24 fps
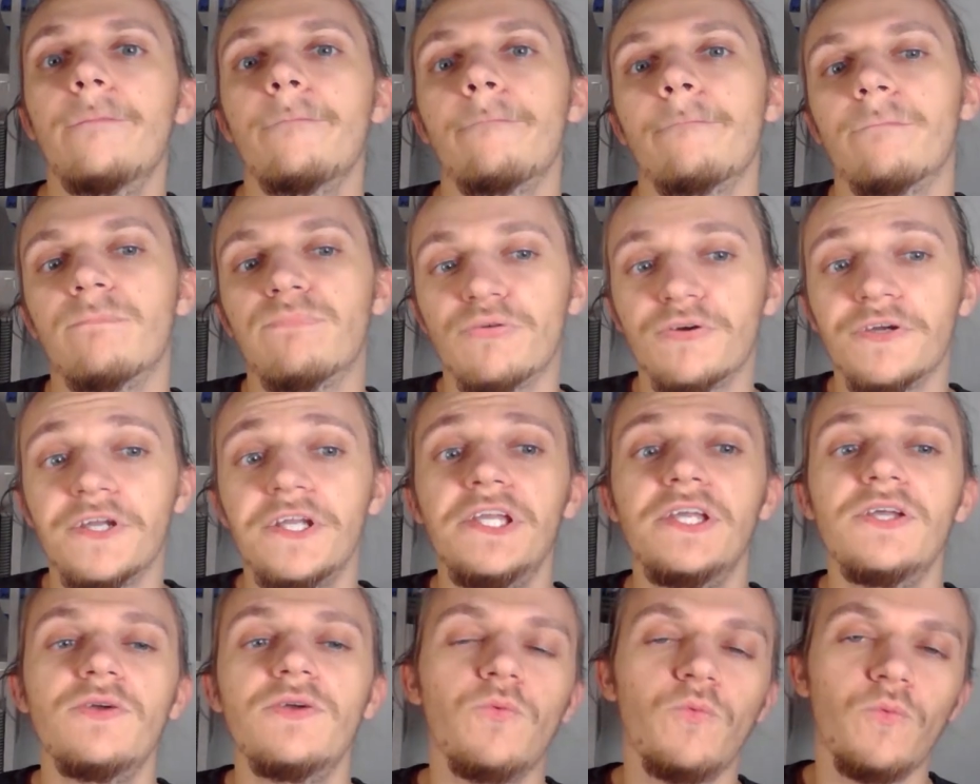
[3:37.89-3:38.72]

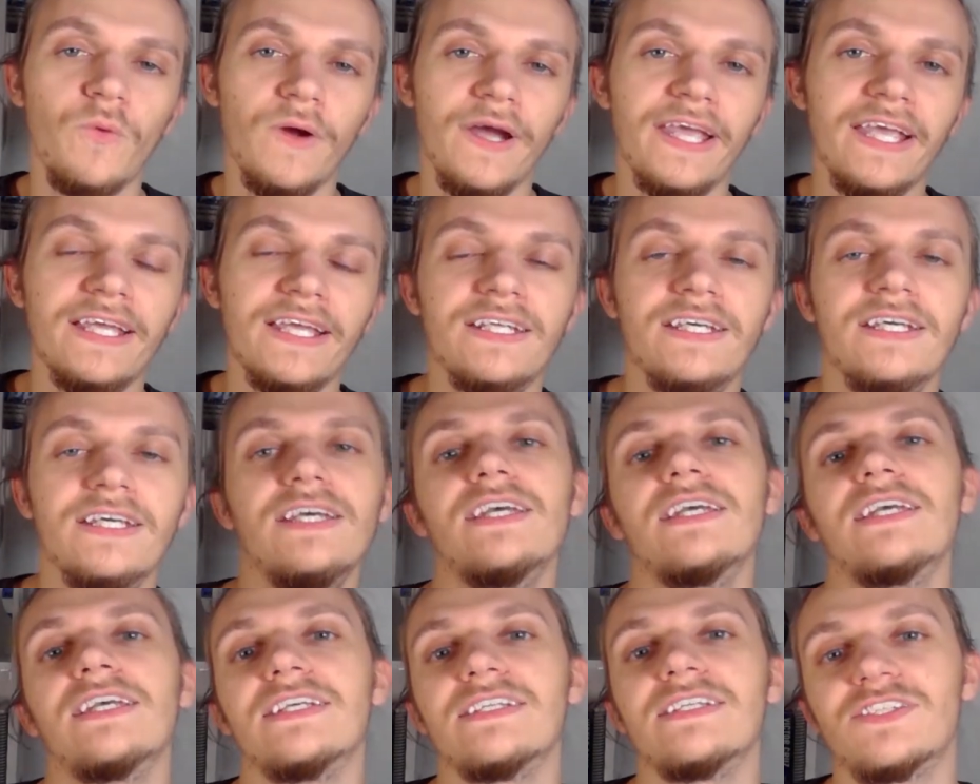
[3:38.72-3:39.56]
Bree Wade
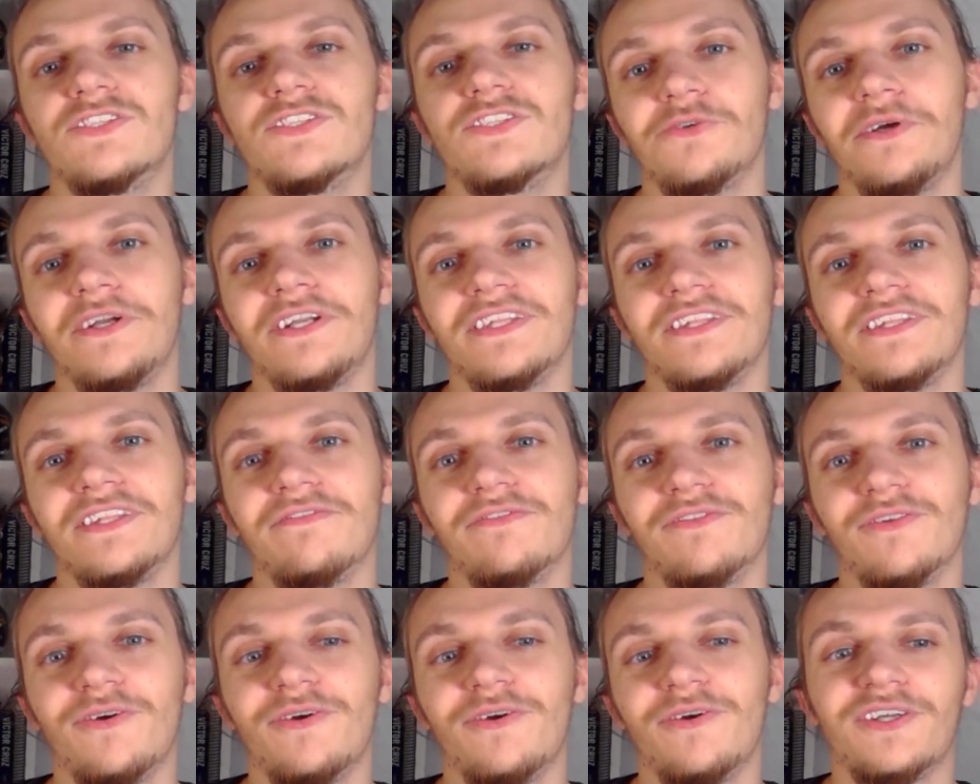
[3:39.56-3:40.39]
is joining the
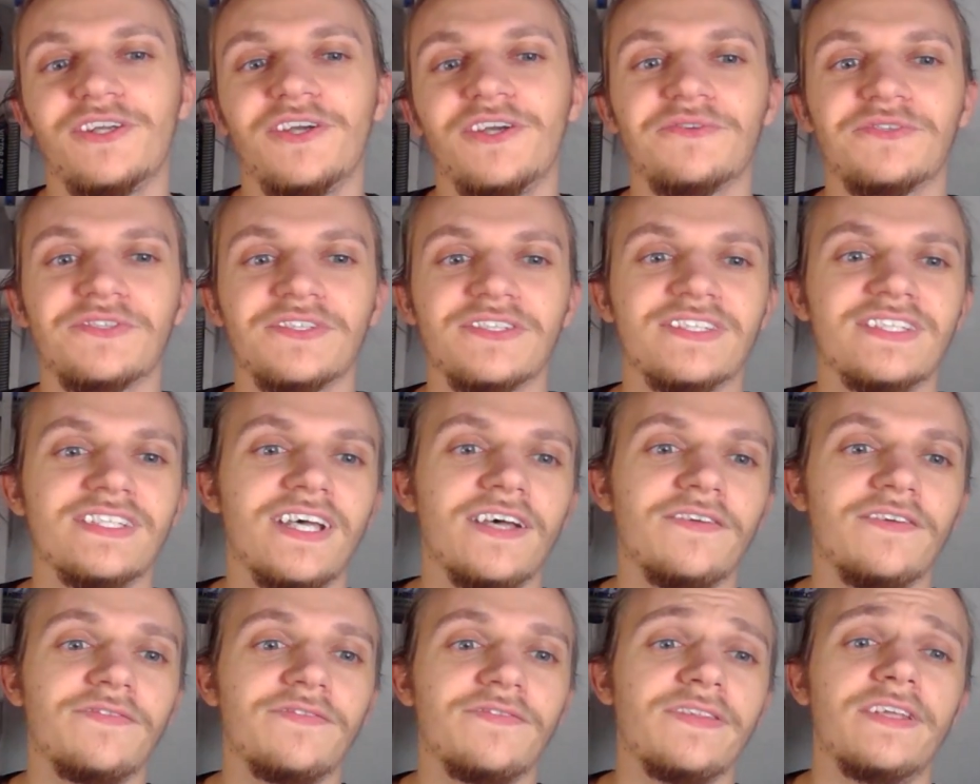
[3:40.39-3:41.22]
Florida coaching
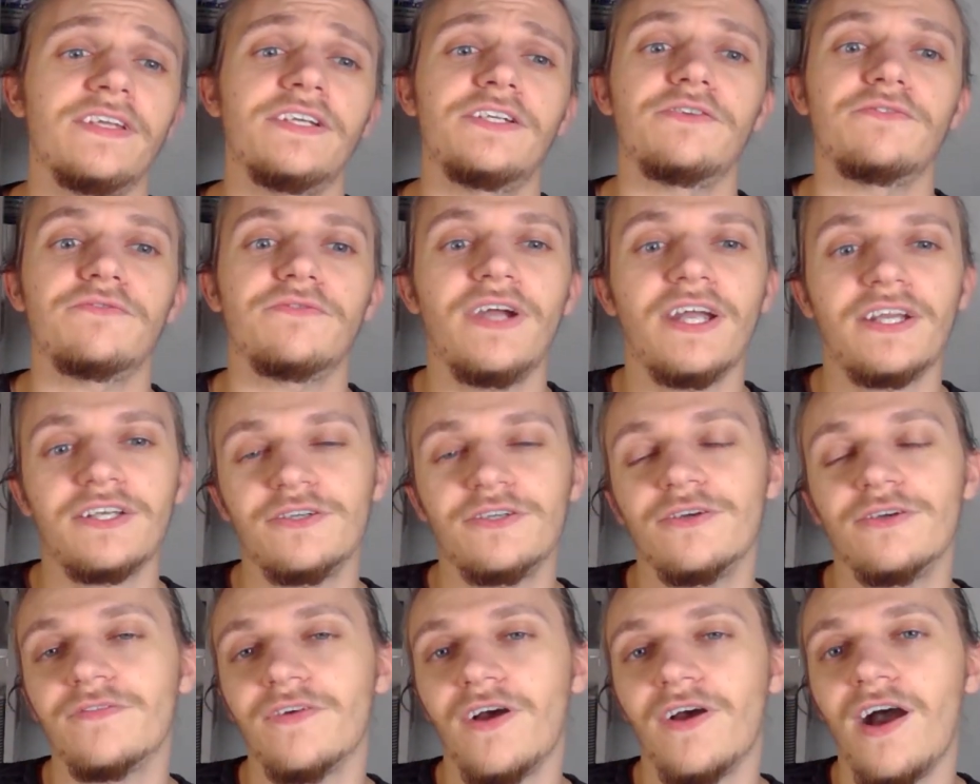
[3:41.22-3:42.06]
staff, the director
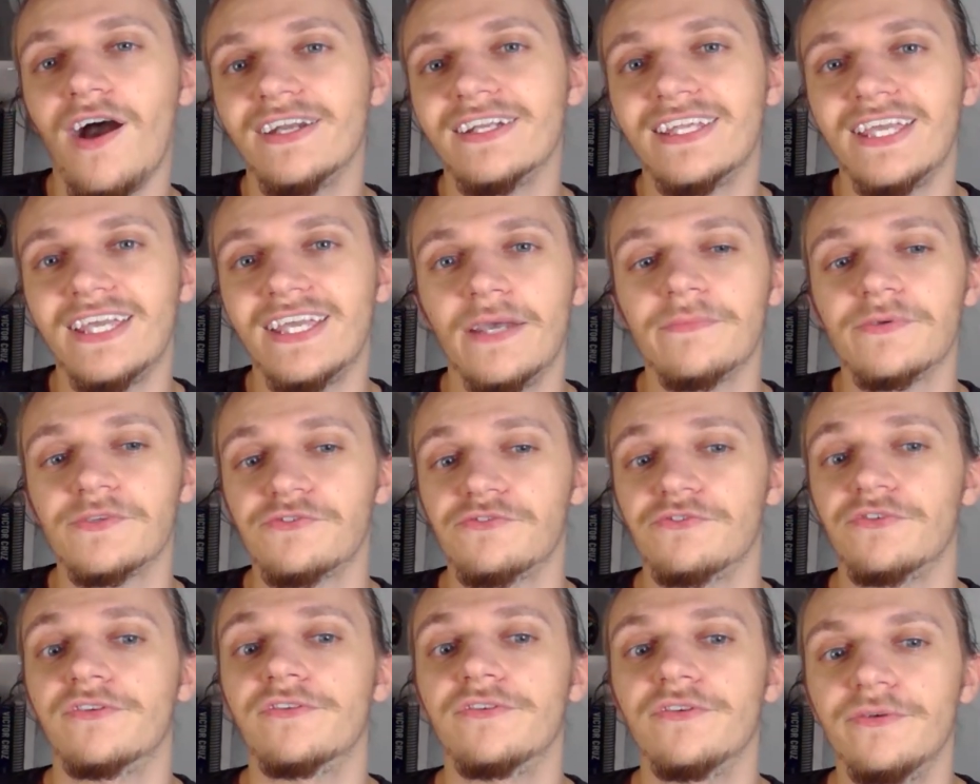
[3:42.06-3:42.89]
of
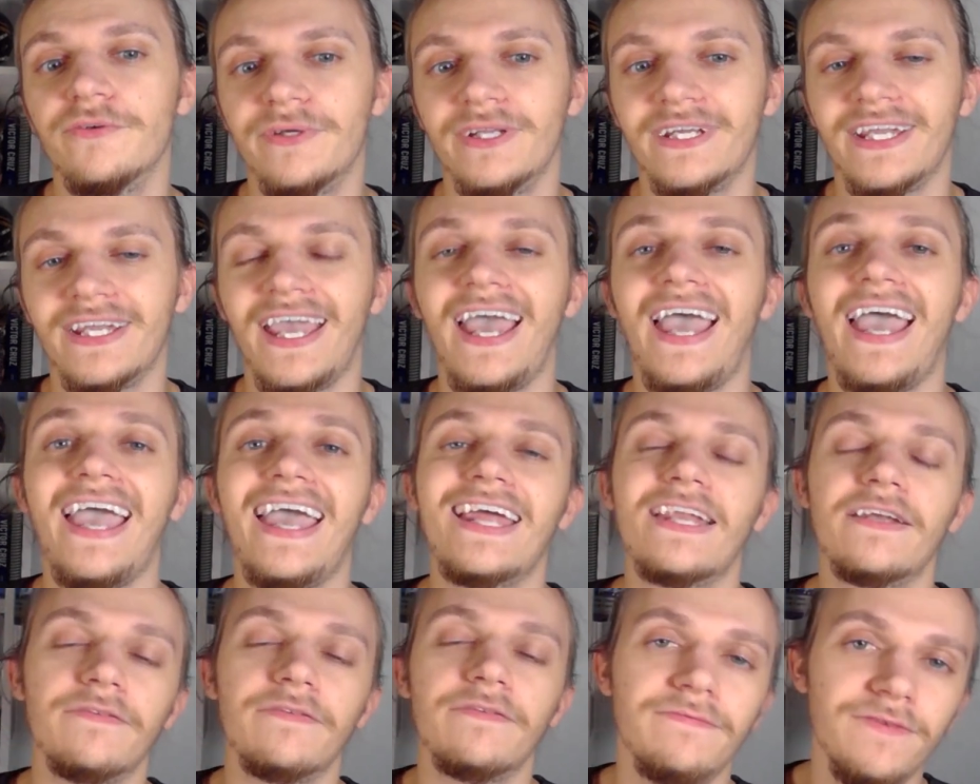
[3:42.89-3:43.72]
on-campus recruiting
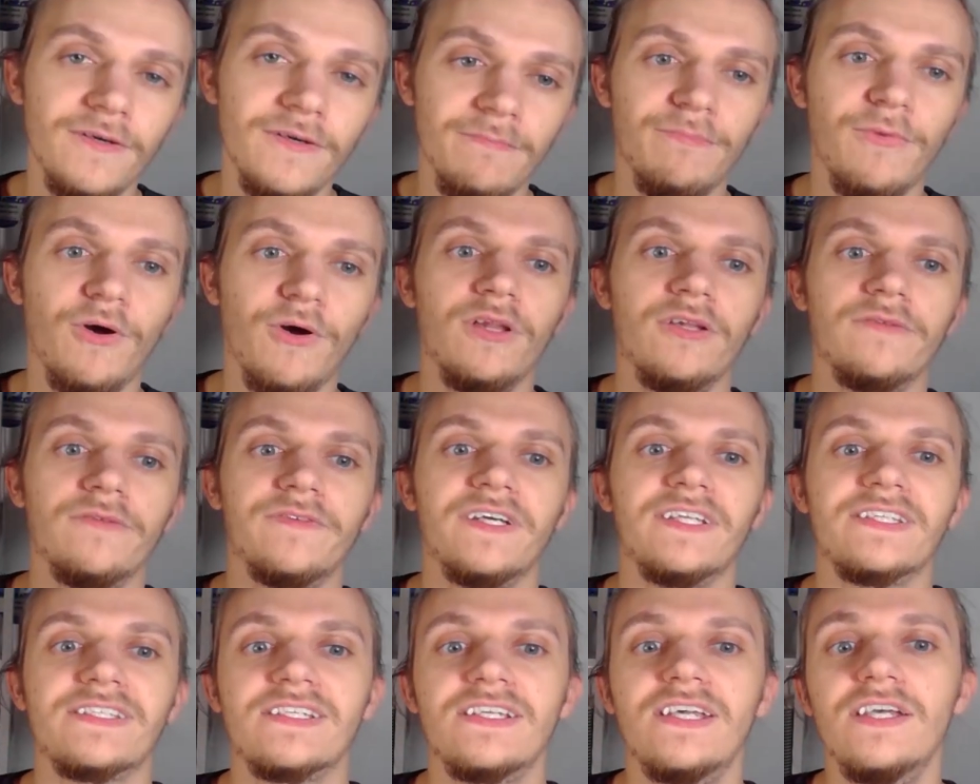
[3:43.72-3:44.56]
and football
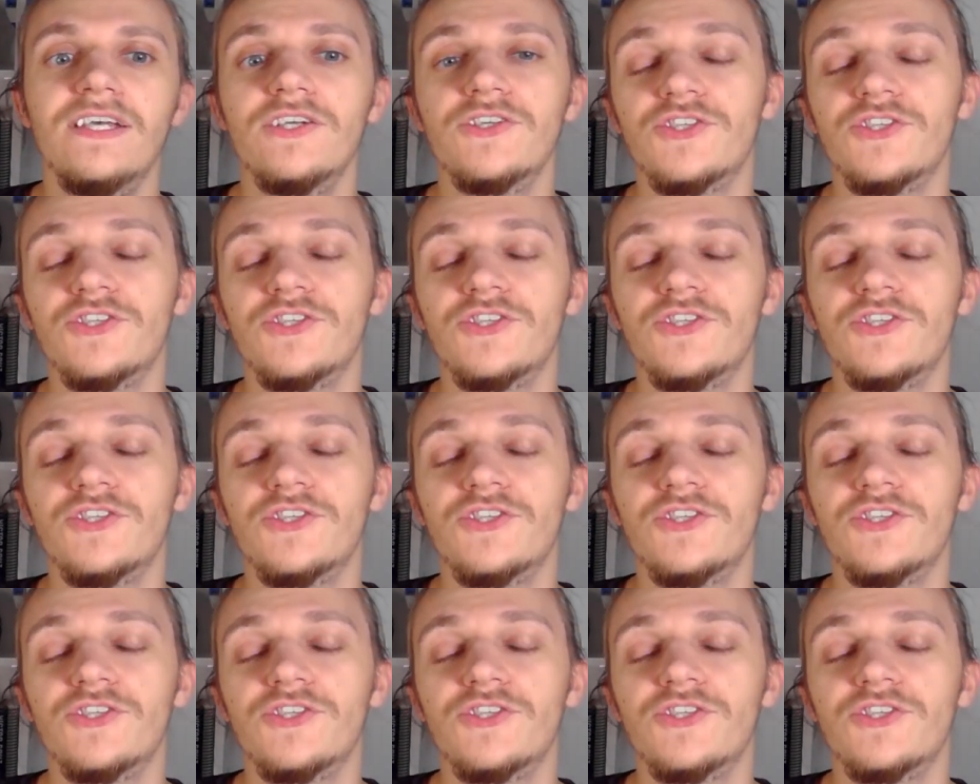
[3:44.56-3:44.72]
events.